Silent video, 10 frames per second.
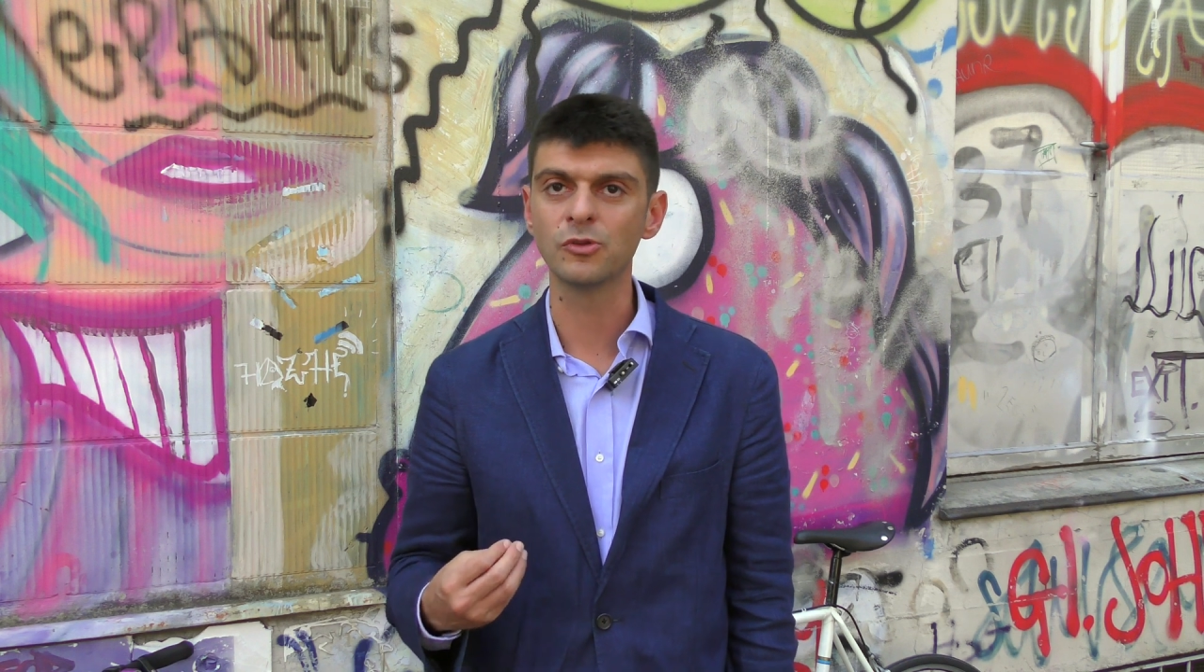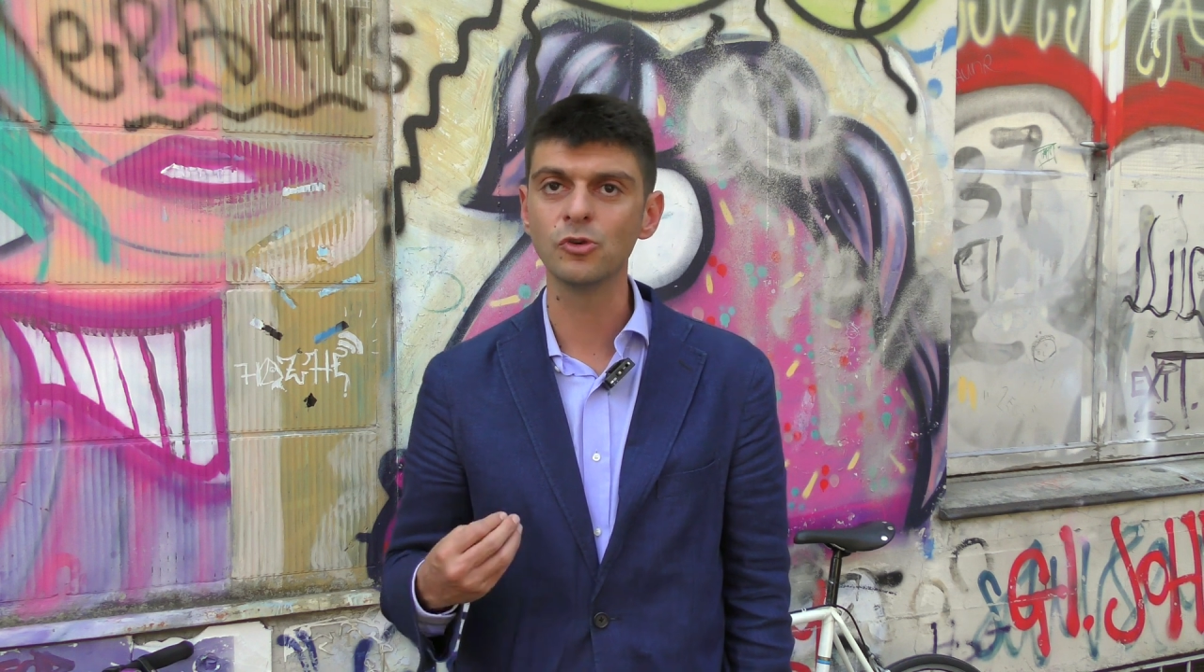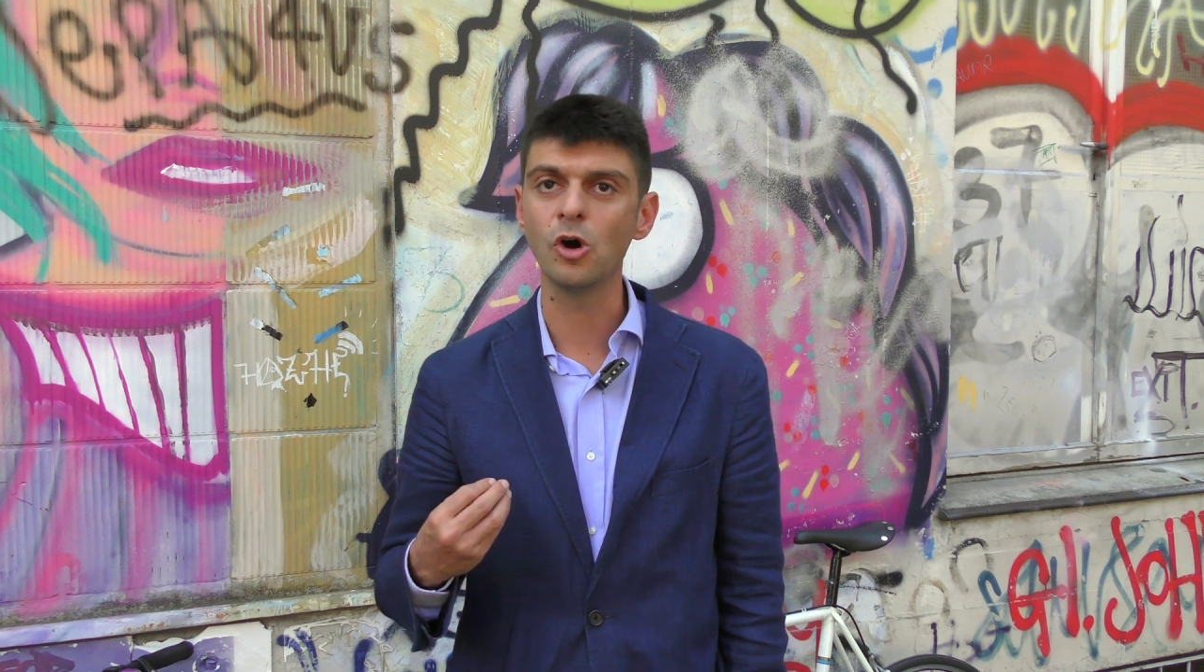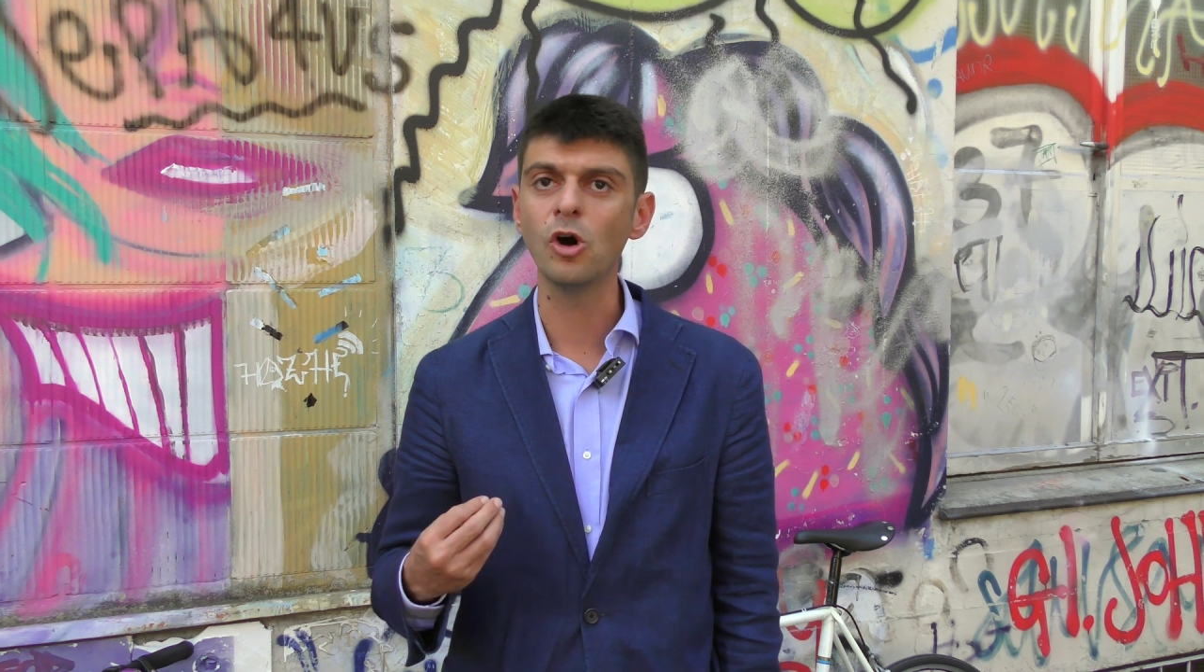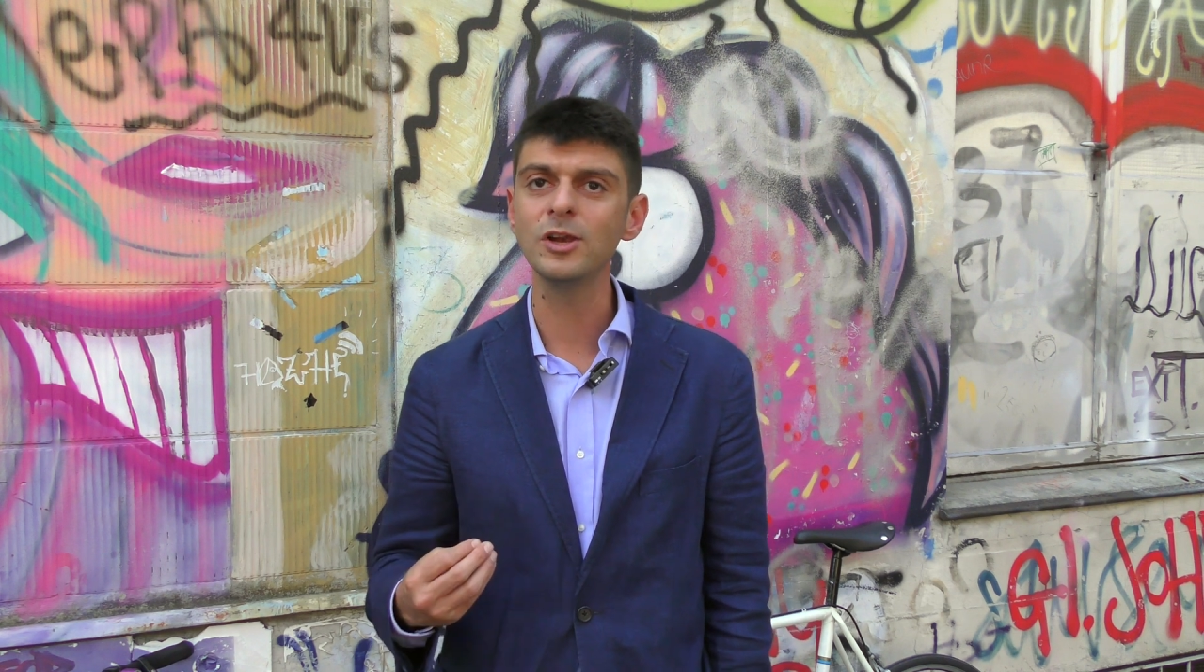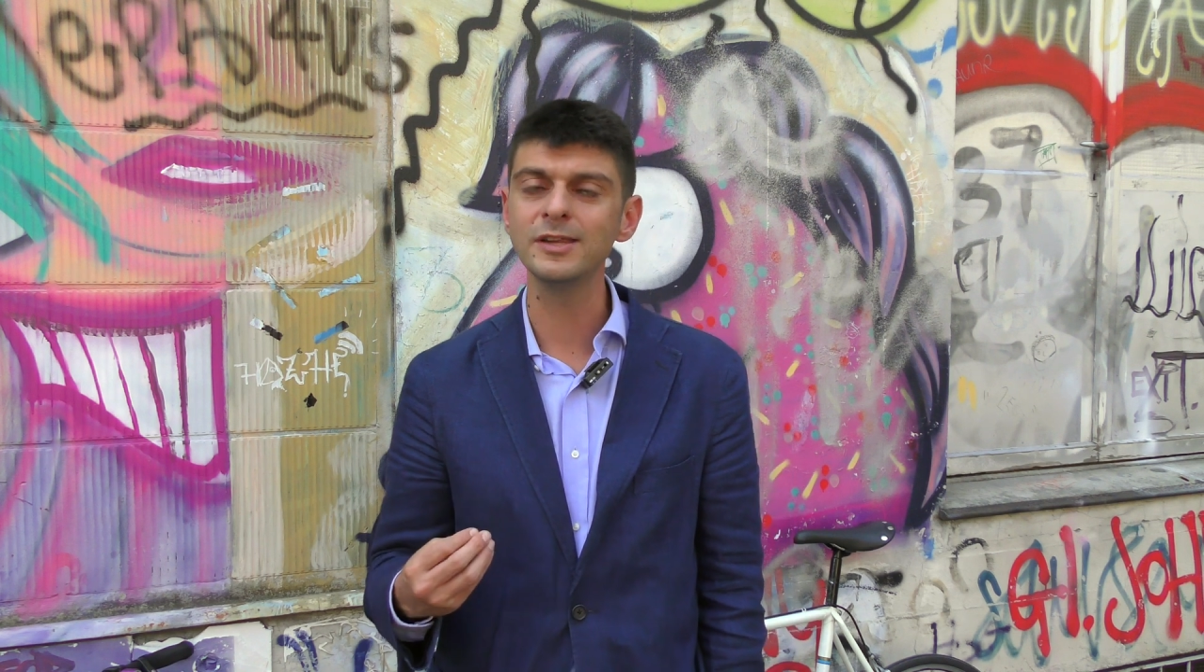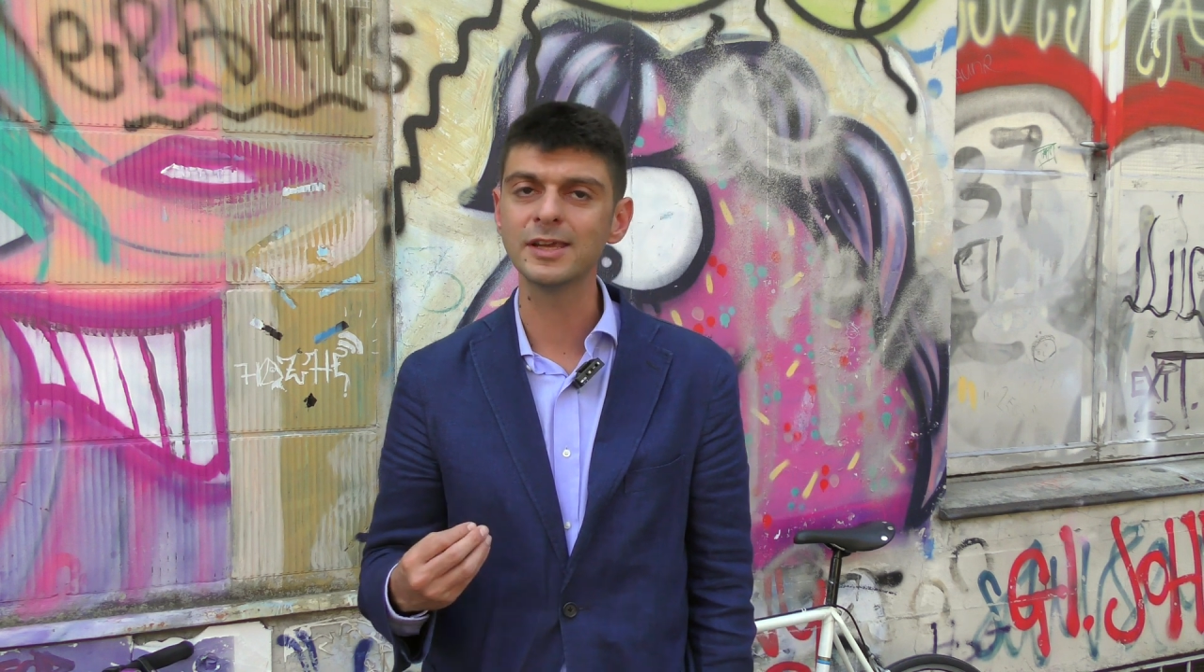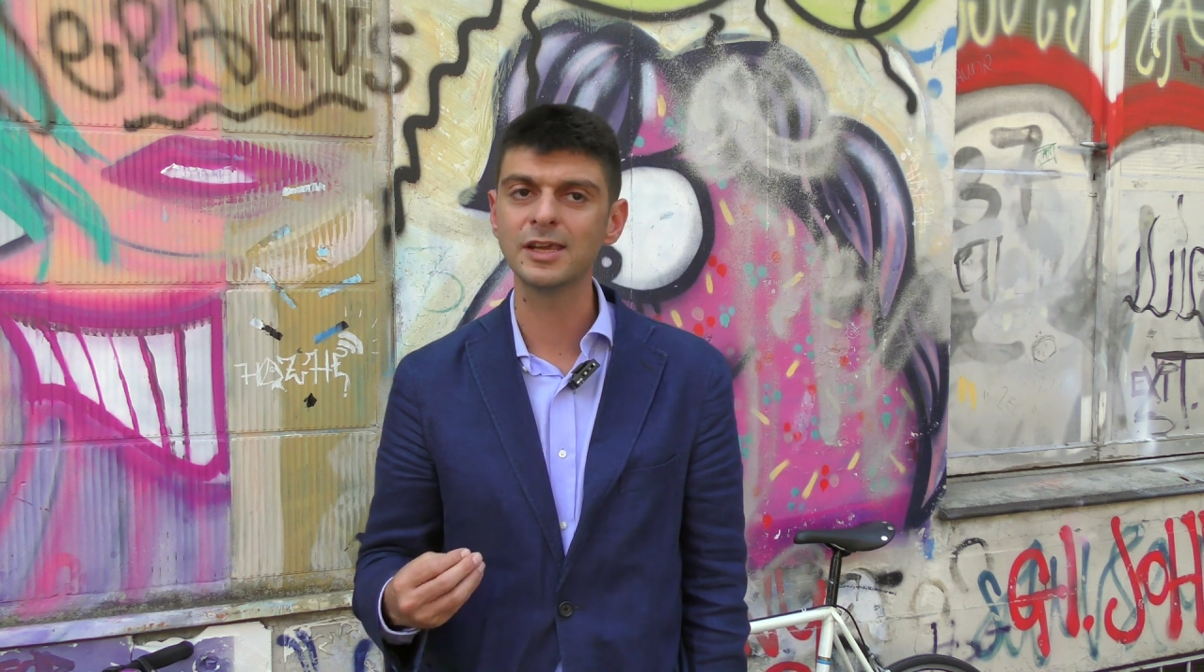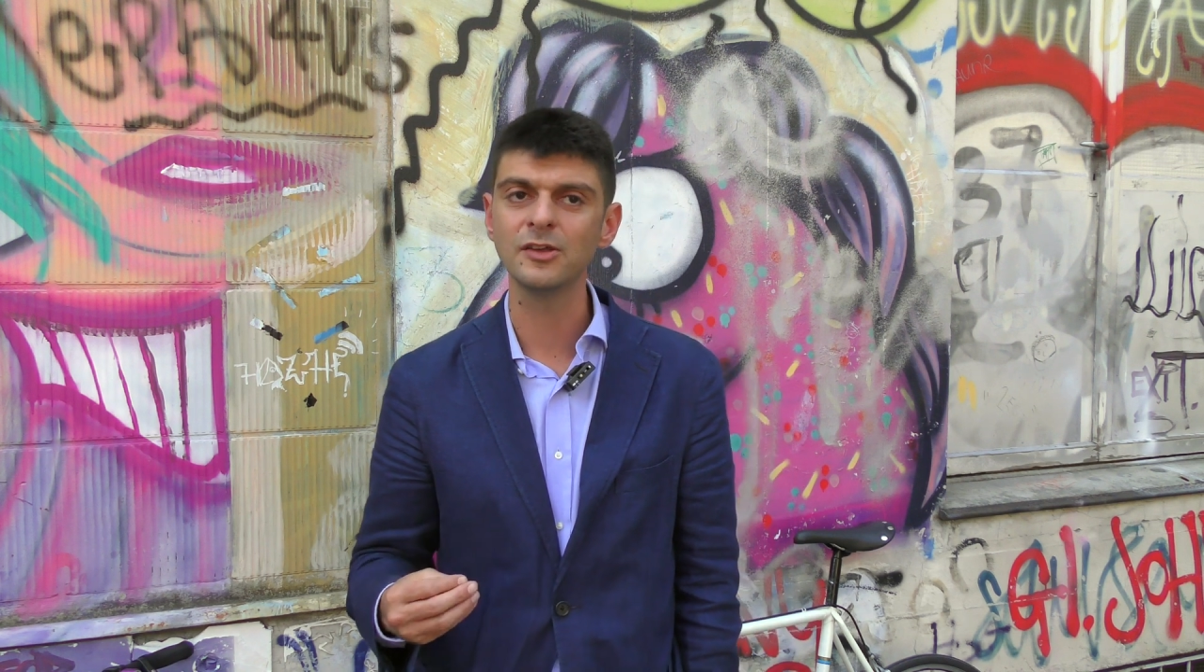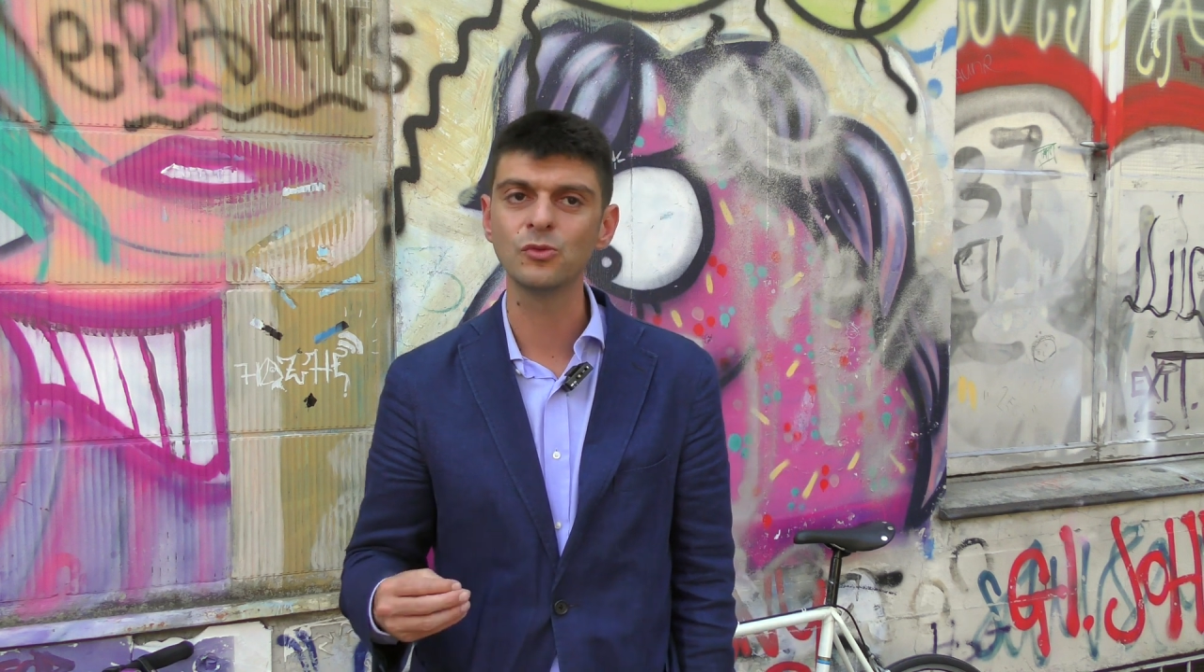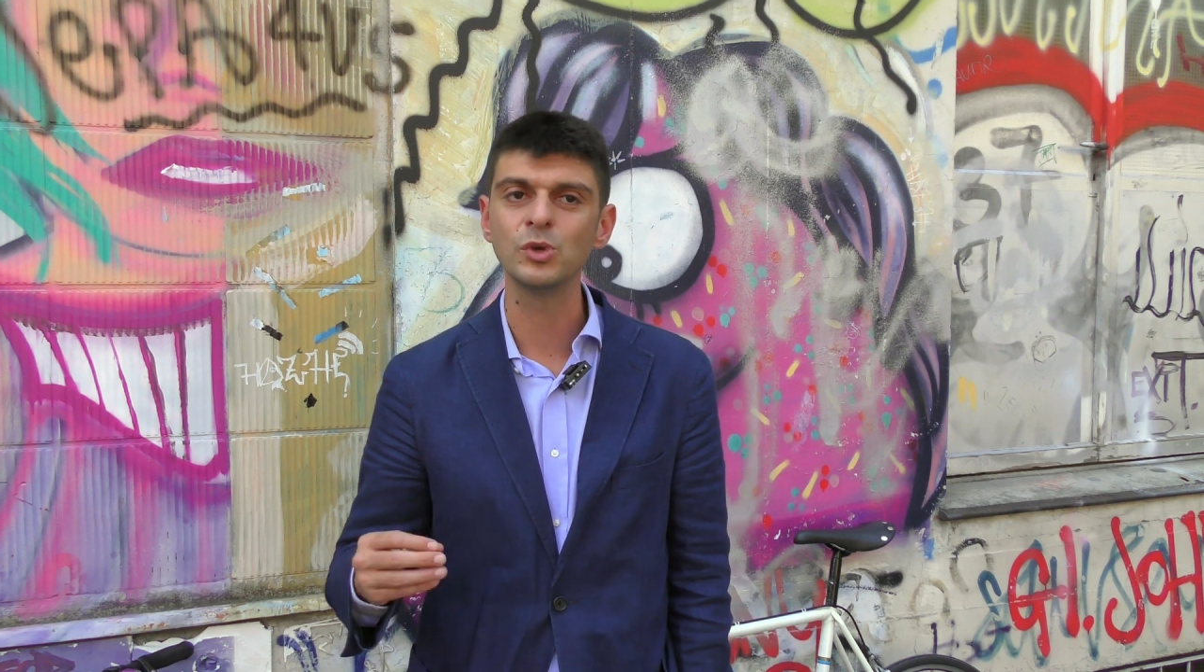So only in the case